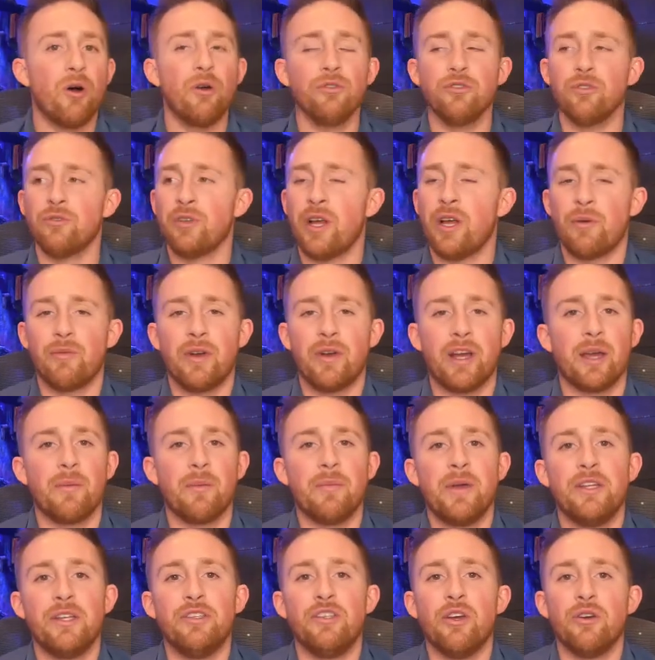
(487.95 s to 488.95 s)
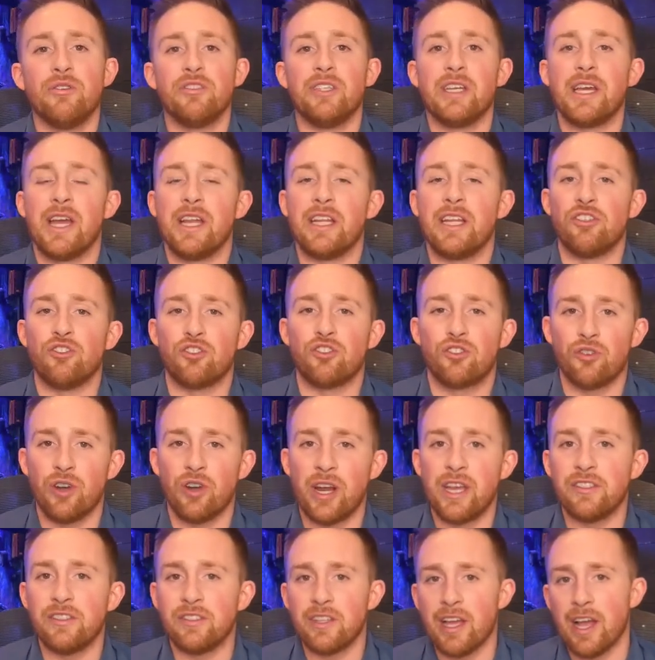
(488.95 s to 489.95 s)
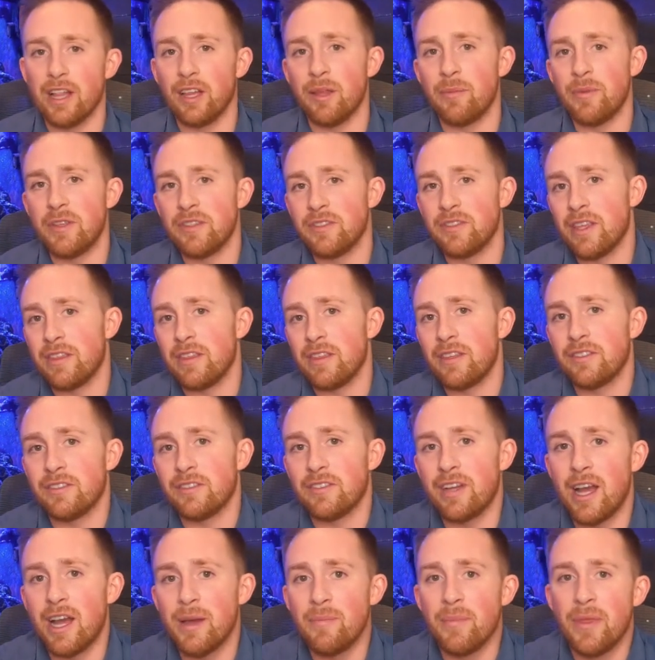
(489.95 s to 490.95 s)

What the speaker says: I would also not recommend dosing any trace elements at this